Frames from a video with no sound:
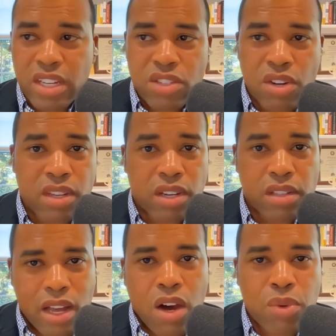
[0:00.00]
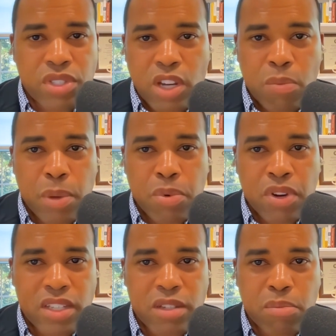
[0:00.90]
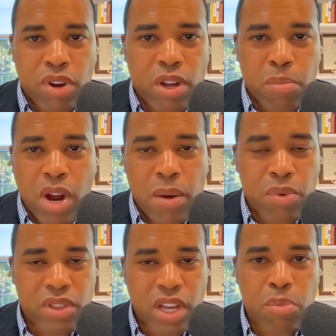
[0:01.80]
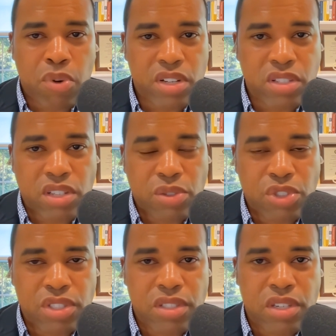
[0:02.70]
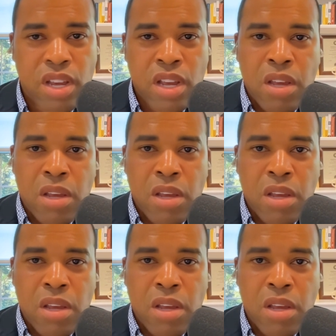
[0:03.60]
I always tell people not to bring a problem without bringing solutions.